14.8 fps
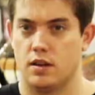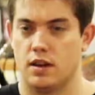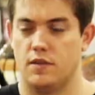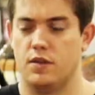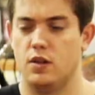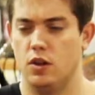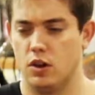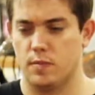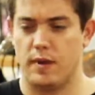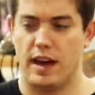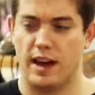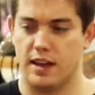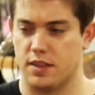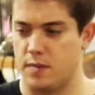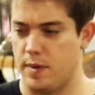If you look
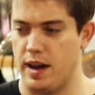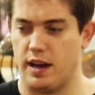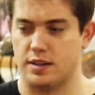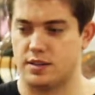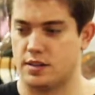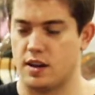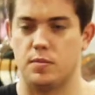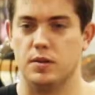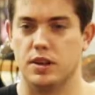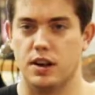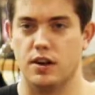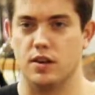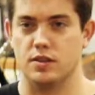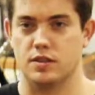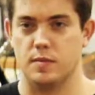back at the past couple of
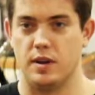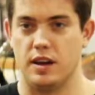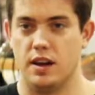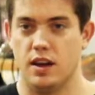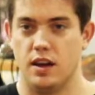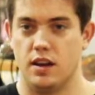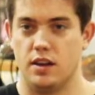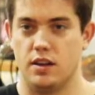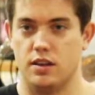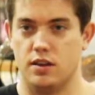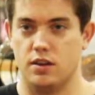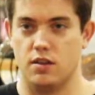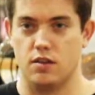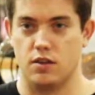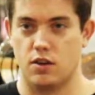years, I mean,
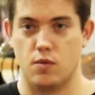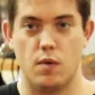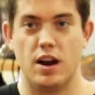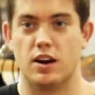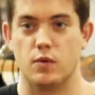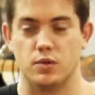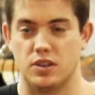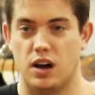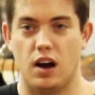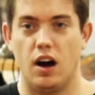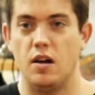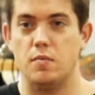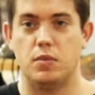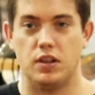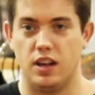your record was
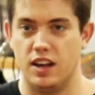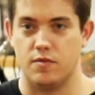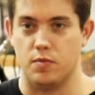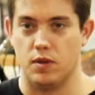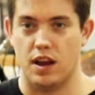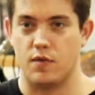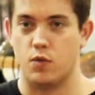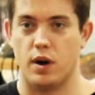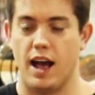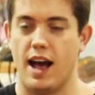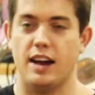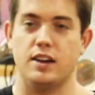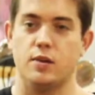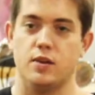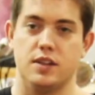unbelievable. Everyone
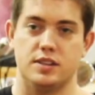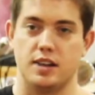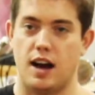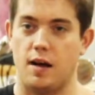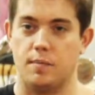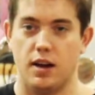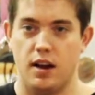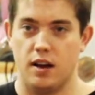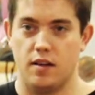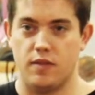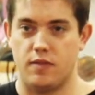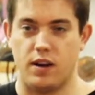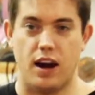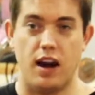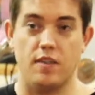had you in the top
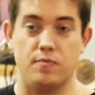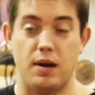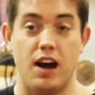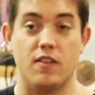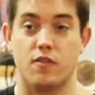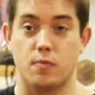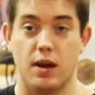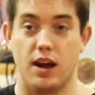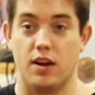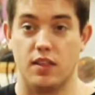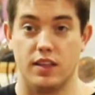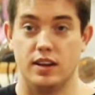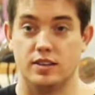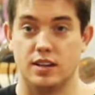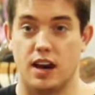5 pound for pound
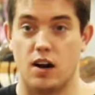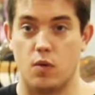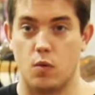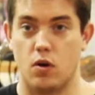in the entire